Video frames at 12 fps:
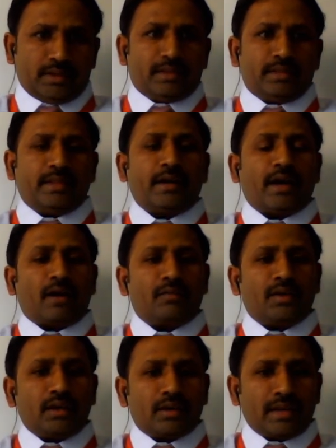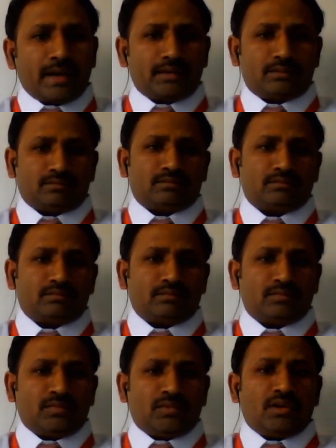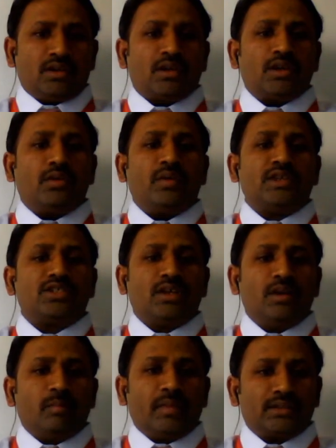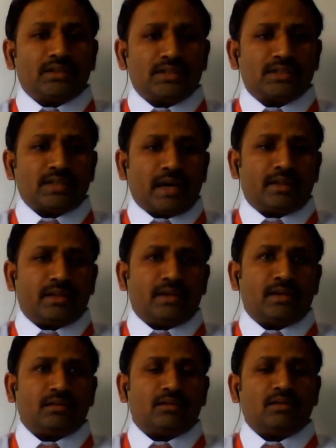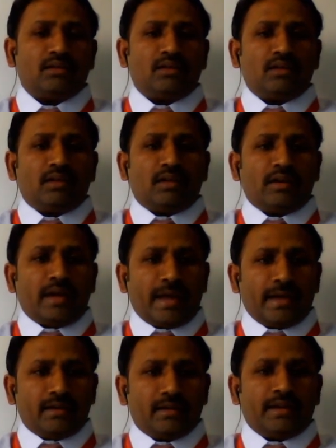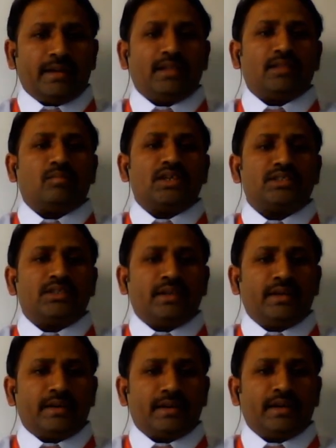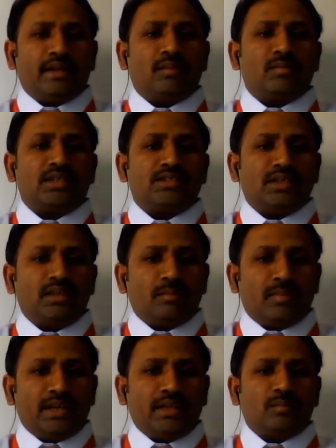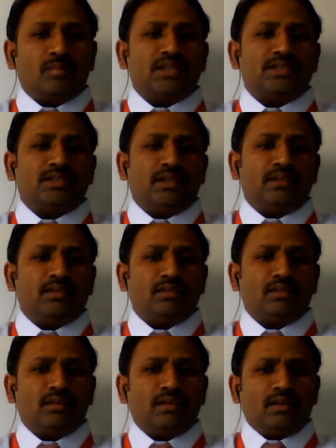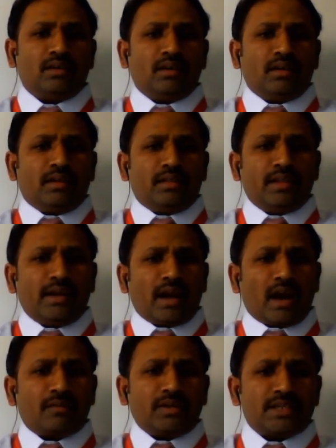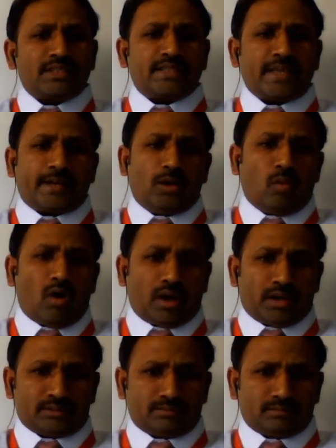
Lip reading: Then after that conventional methods are there, like lathe machine, drilling machine, milling machine. Then after second war,